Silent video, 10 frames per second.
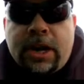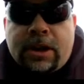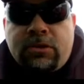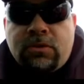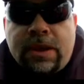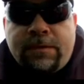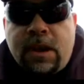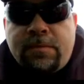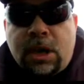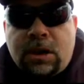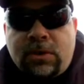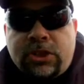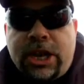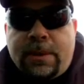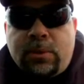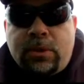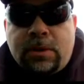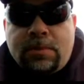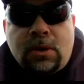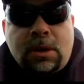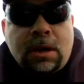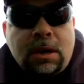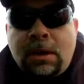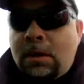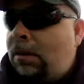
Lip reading: for an extra 25 bucks, we'll shampoo your motor.